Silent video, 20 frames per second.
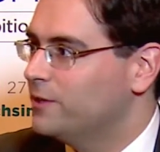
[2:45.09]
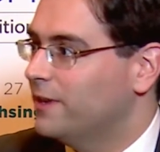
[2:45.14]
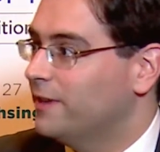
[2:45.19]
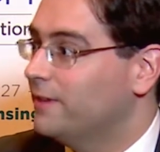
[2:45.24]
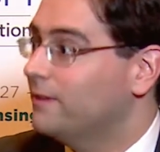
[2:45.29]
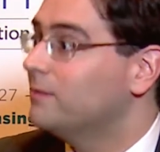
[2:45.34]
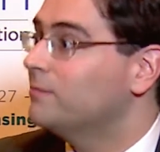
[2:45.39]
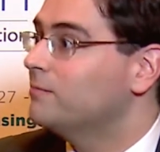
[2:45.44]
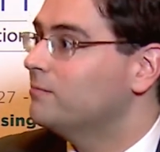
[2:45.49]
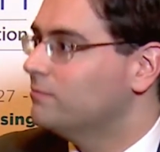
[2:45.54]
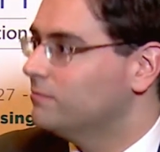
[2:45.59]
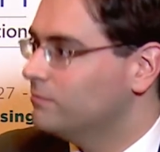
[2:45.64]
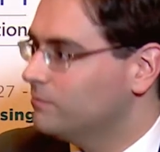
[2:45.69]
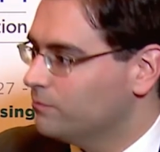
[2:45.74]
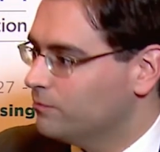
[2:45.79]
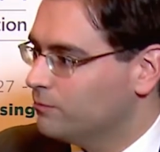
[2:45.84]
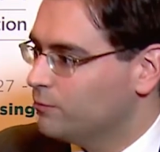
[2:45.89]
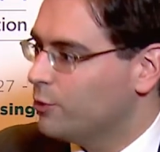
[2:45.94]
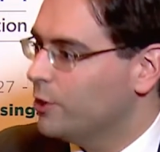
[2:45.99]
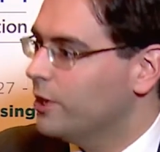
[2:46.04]
and
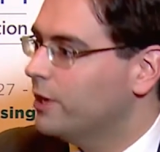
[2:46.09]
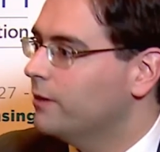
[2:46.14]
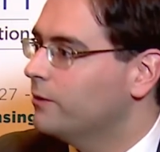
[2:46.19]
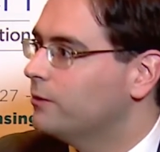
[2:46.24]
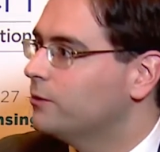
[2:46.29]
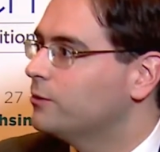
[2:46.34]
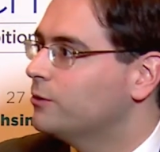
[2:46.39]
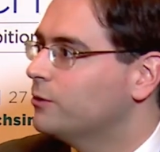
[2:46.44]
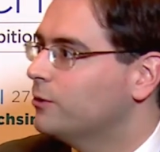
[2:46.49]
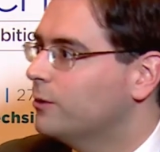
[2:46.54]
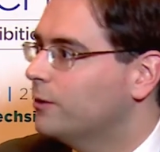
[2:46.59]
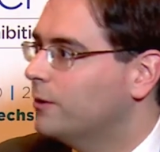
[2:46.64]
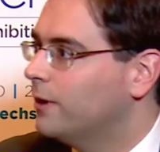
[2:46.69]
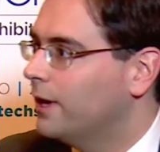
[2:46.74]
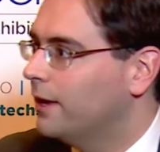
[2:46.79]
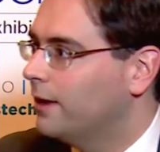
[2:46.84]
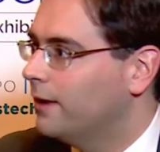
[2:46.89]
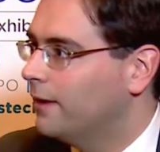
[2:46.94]
bring also